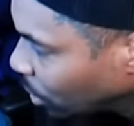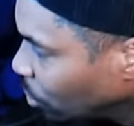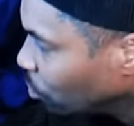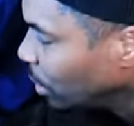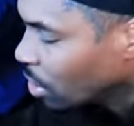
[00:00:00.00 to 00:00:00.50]

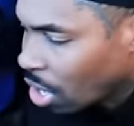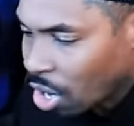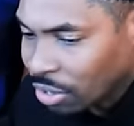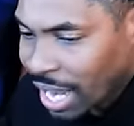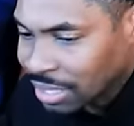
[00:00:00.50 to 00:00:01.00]
you when your
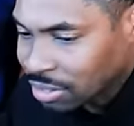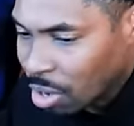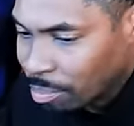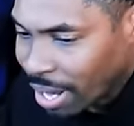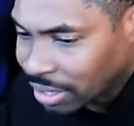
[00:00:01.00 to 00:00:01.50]
old ass
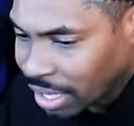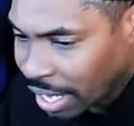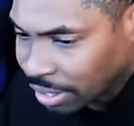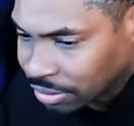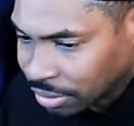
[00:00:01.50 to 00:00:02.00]
gonna break
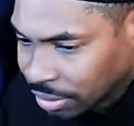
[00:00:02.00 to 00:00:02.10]
character?